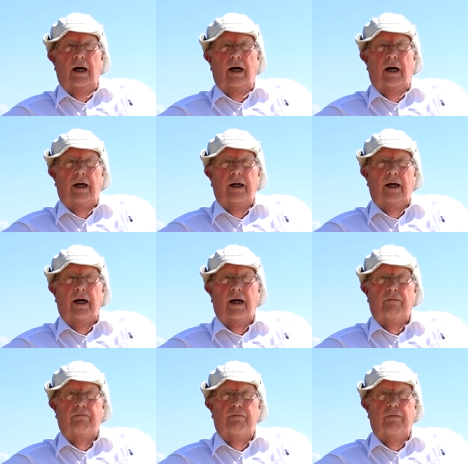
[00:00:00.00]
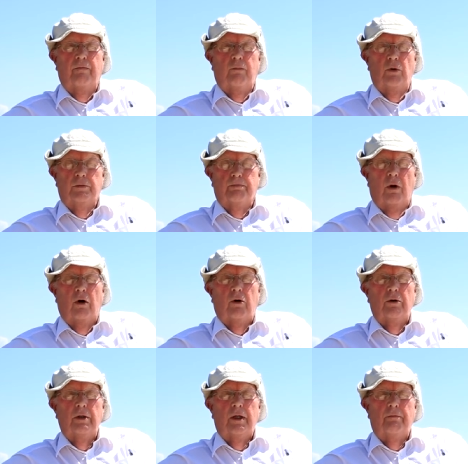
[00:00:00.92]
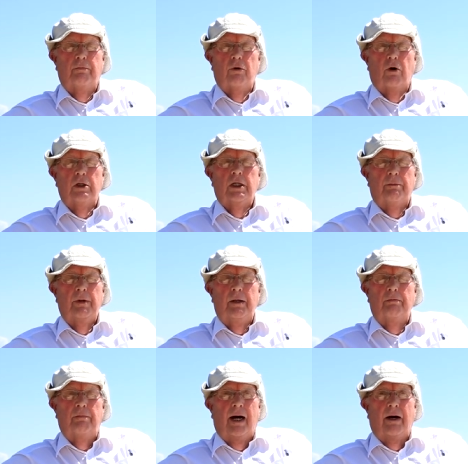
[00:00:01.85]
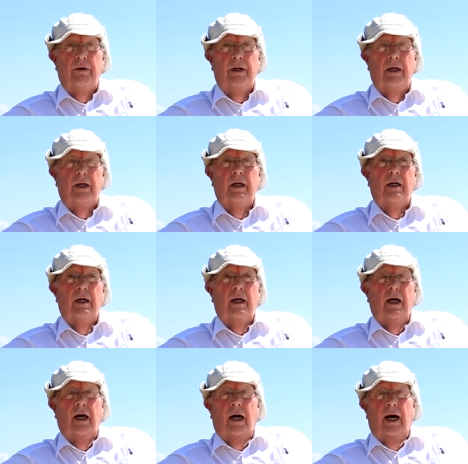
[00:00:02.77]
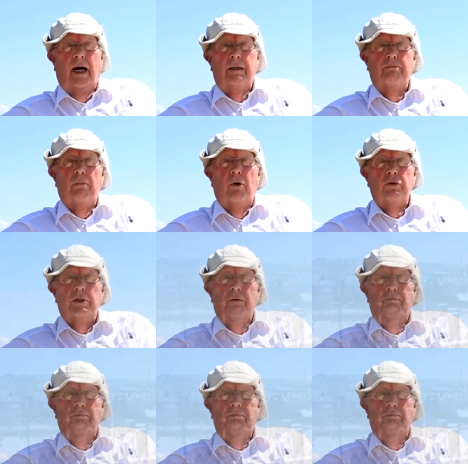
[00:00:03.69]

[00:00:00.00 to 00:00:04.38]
I have, was born and brought up in Barry and most